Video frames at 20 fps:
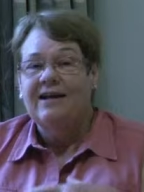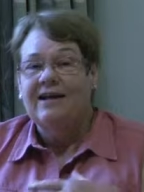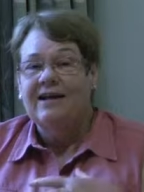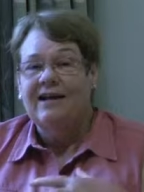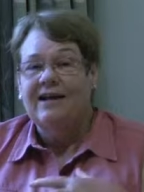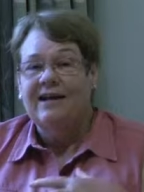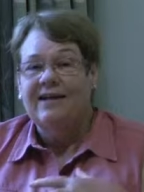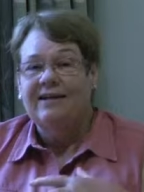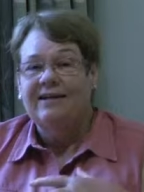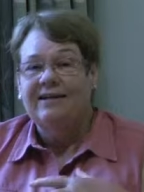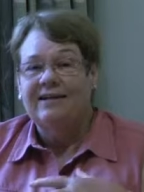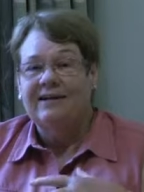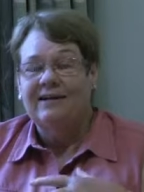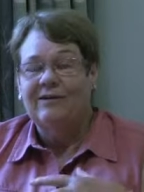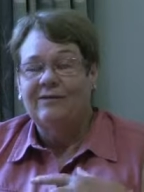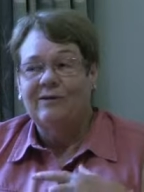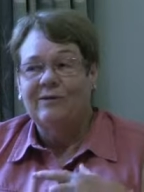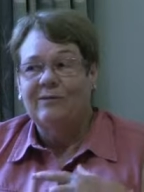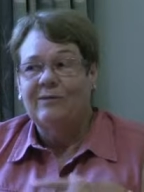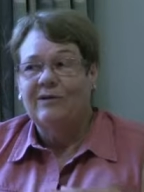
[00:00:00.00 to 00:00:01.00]
and
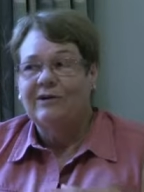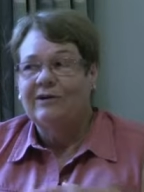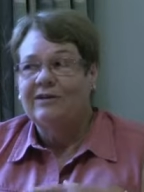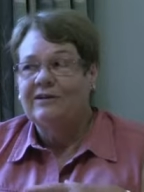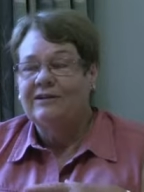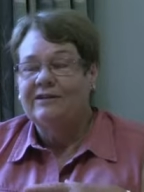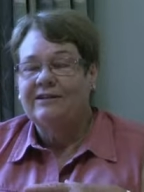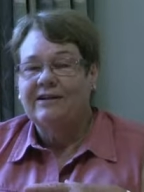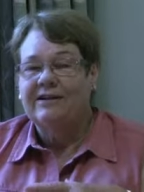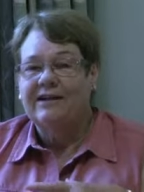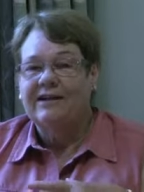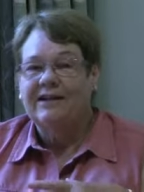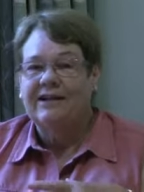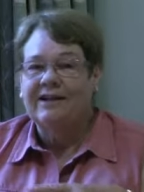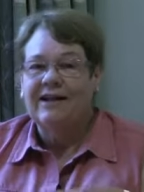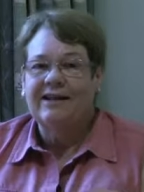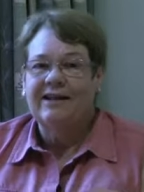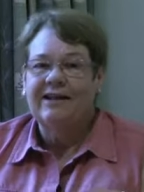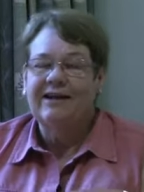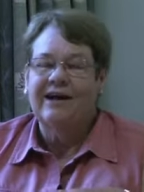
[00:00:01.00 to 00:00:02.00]
uh, we wanted uh,
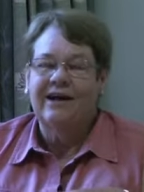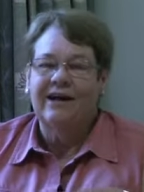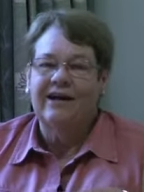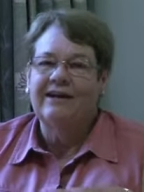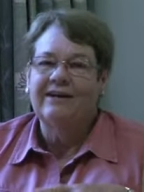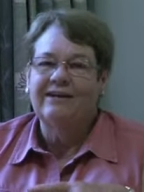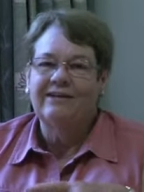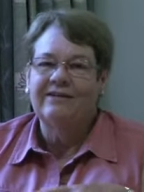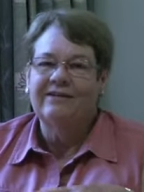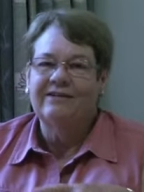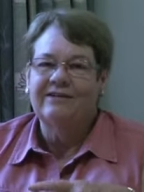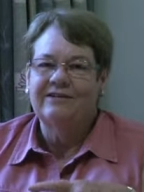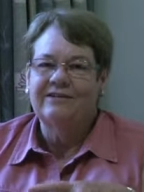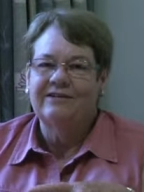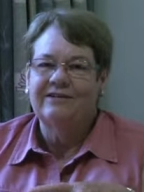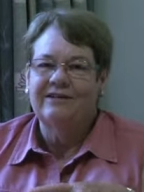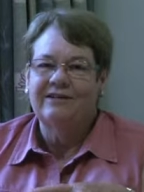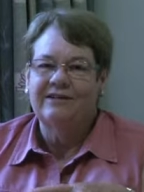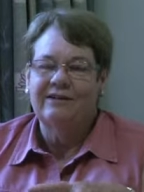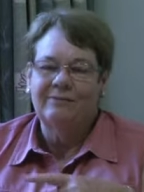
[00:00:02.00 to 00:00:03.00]
another colour
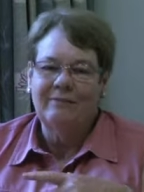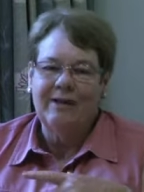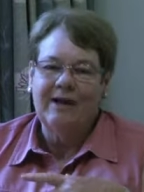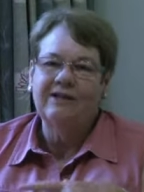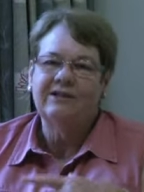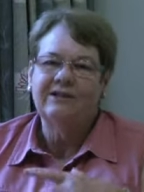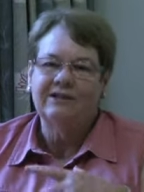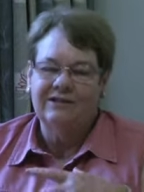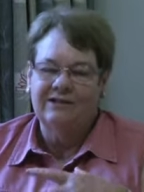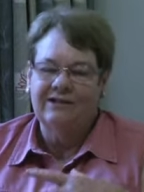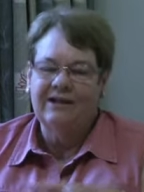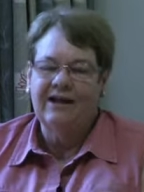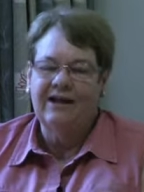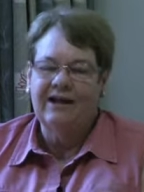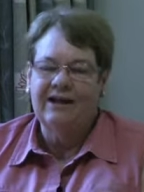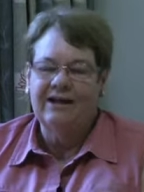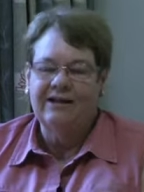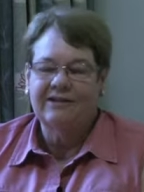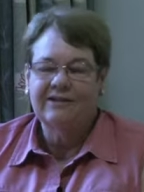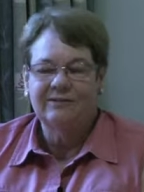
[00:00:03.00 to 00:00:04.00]
to, that matched
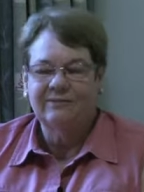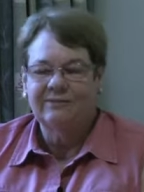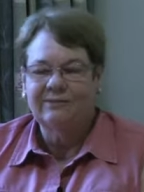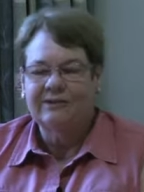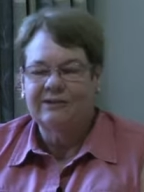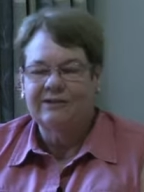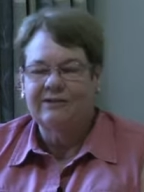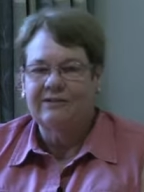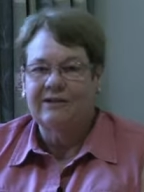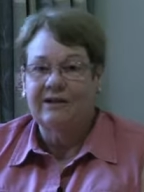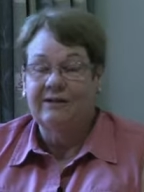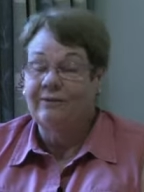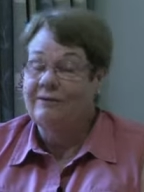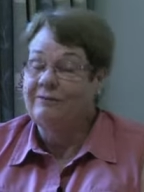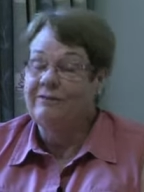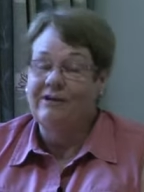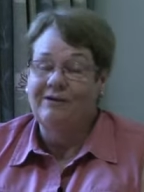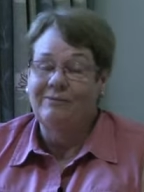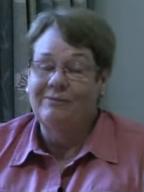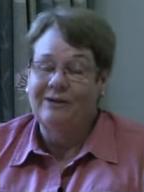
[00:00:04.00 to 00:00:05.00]
our house which, and
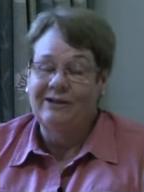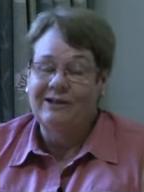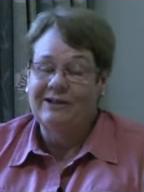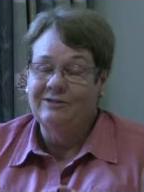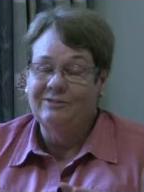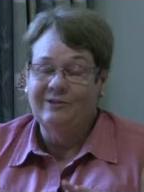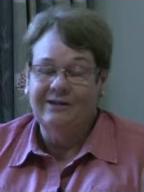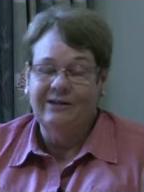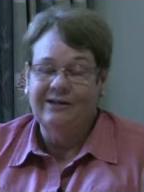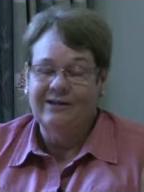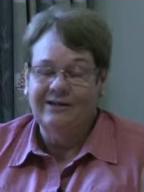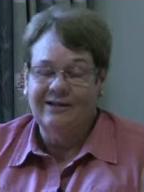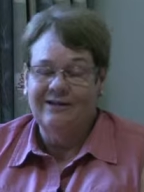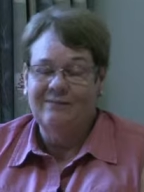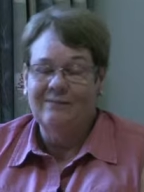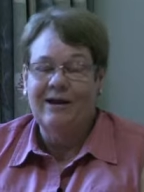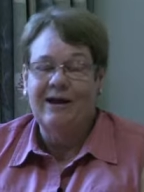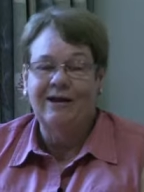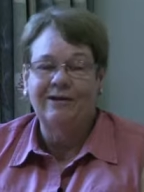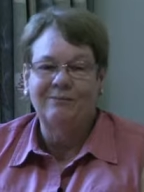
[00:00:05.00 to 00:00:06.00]
we're very pleased with
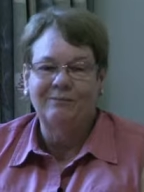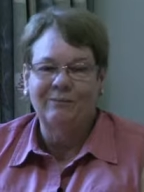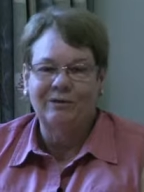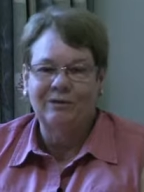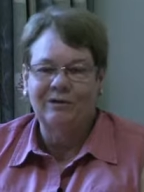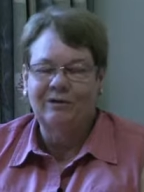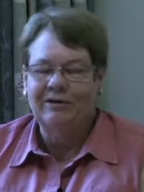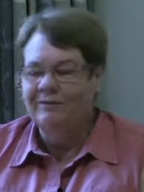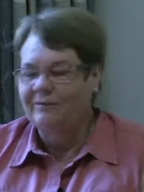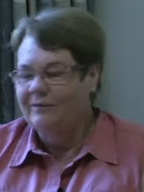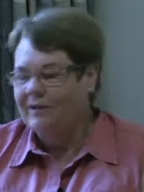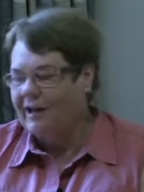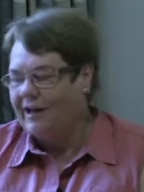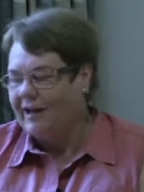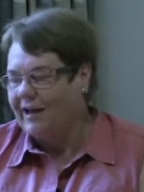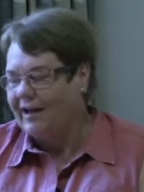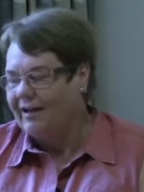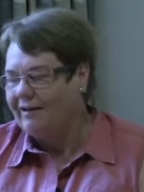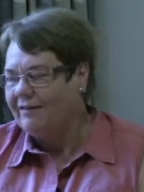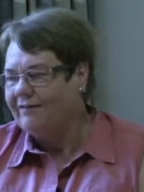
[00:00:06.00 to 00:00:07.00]
the mountain blue that we
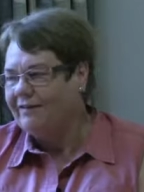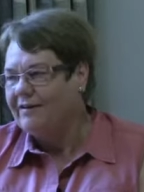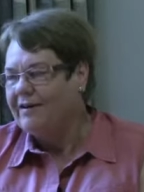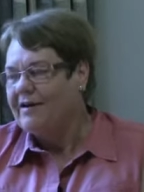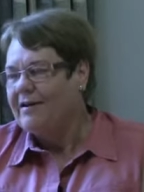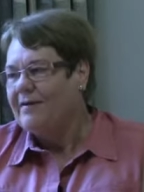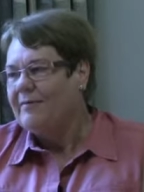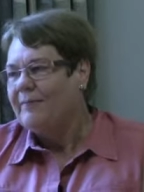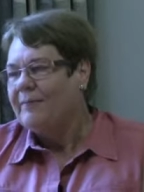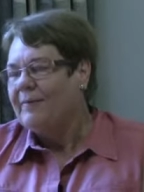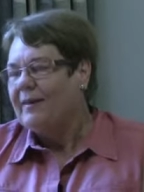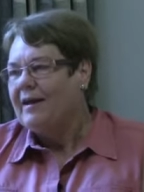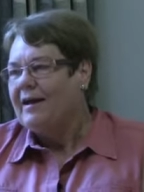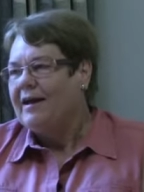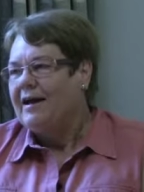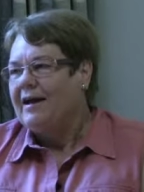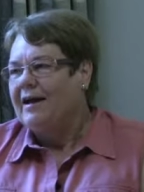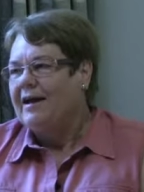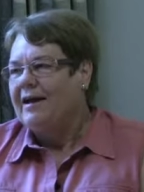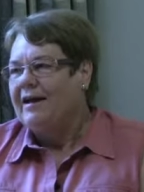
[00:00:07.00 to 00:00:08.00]
have.
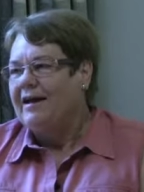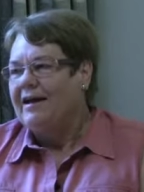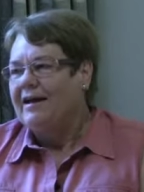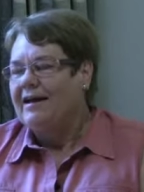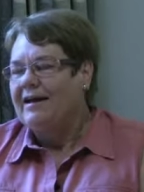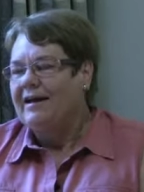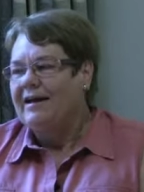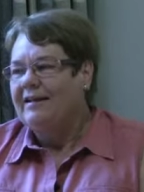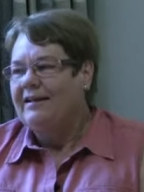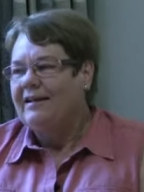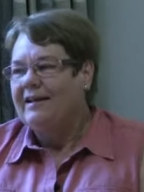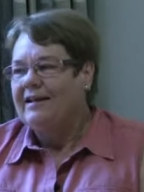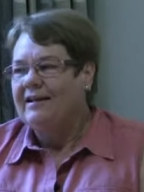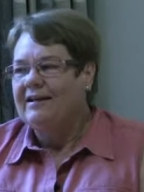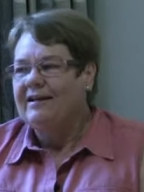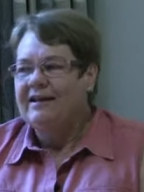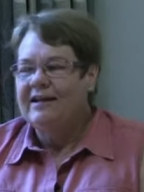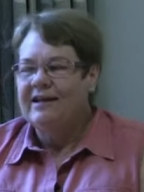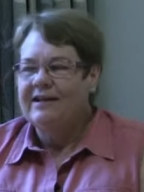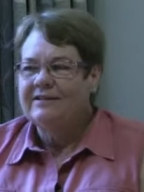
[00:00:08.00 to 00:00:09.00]
Uh, and
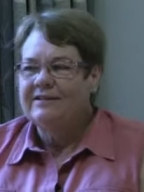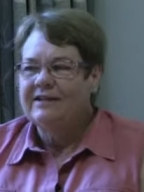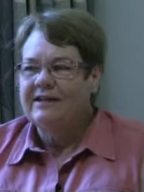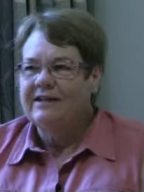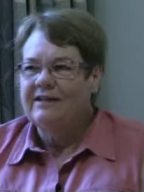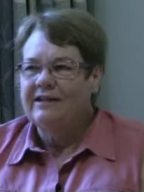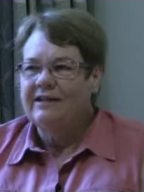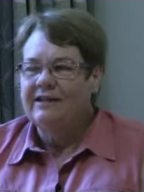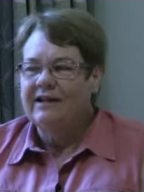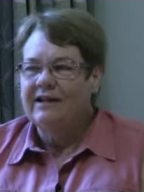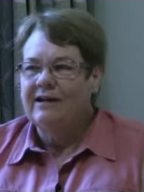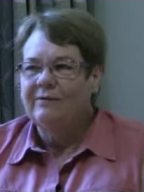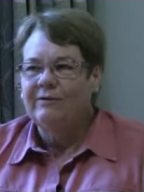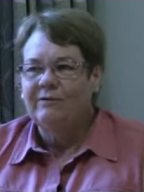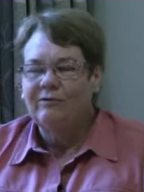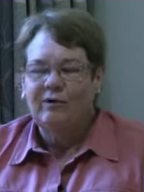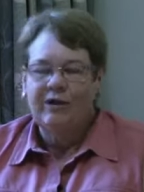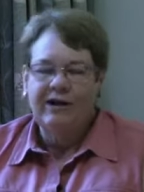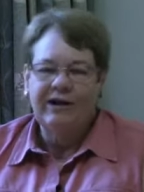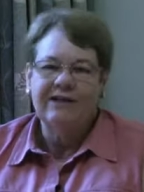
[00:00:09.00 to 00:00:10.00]
then they said that they
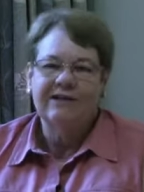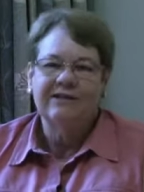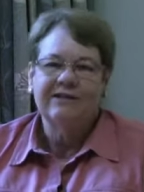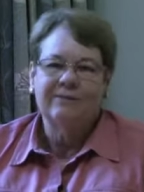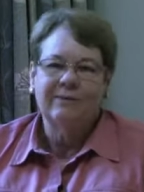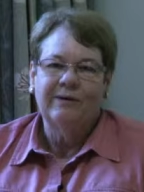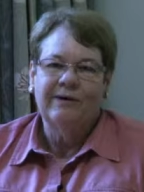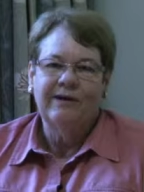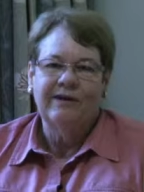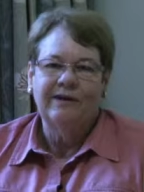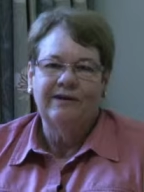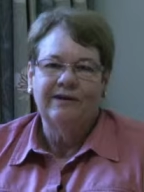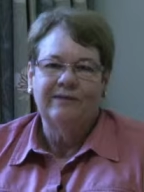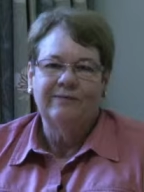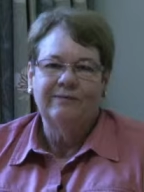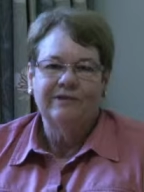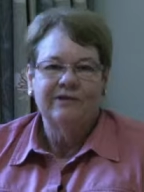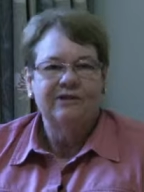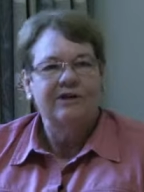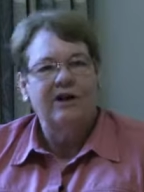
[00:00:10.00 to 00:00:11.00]
would ring us when
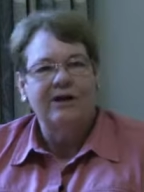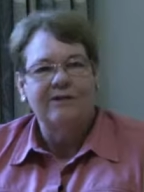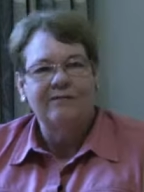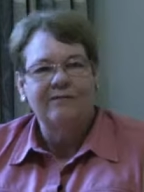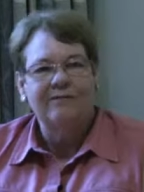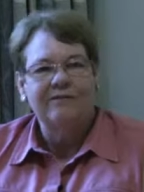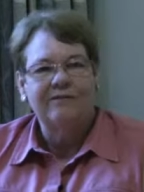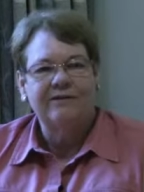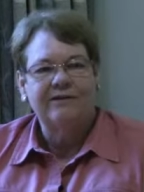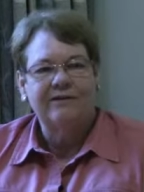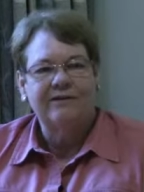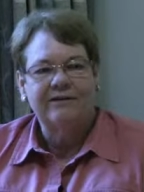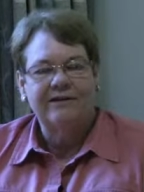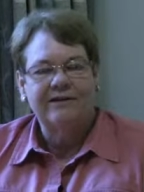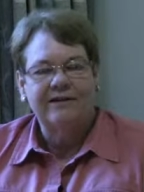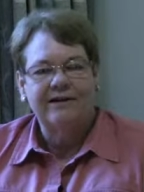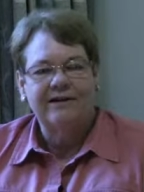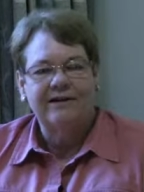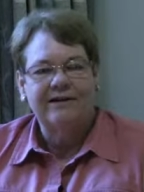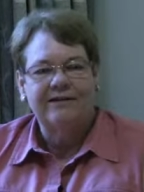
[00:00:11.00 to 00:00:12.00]
it was time
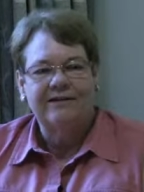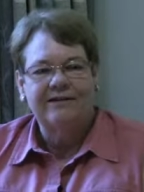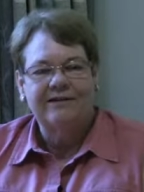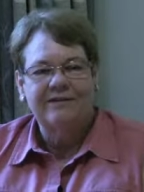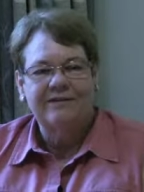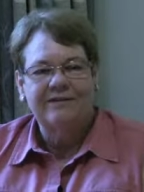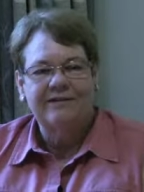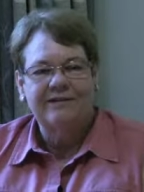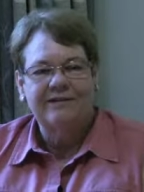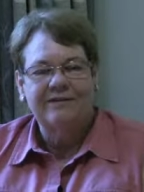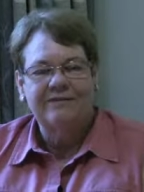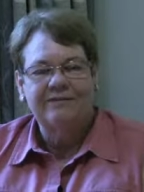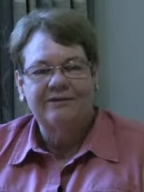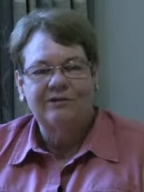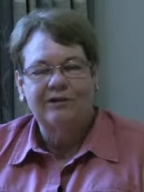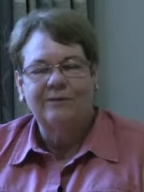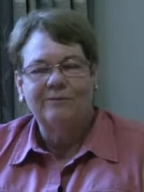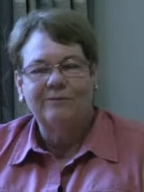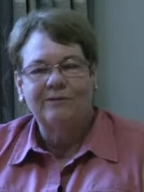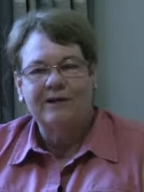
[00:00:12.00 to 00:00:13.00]
for uh, the
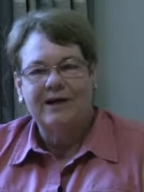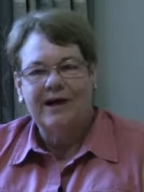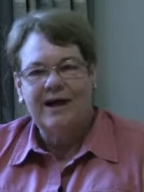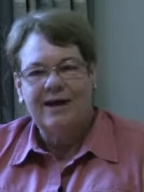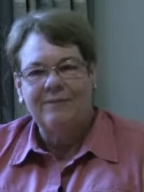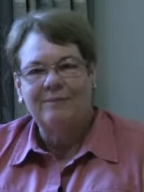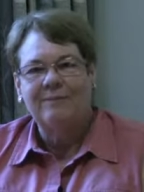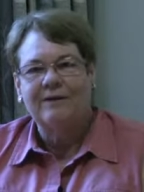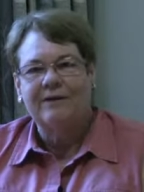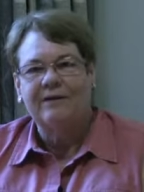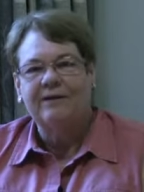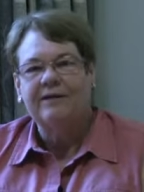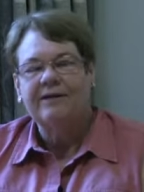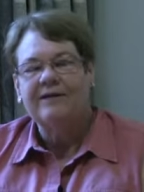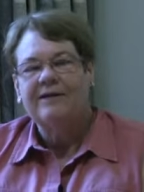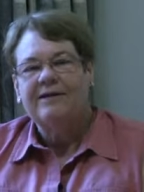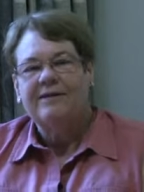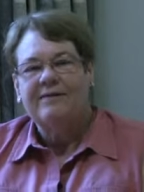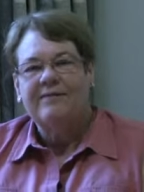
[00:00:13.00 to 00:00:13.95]
job to happen